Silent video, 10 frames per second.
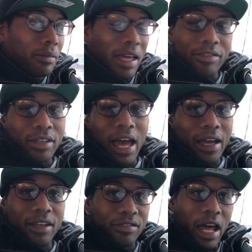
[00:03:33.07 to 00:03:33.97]
it's
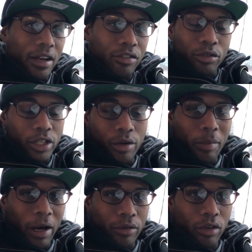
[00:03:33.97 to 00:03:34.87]
not associated
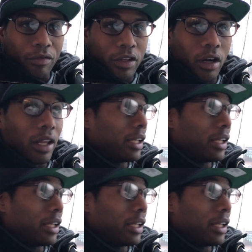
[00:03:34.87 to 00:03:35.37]
with Microsoft at all.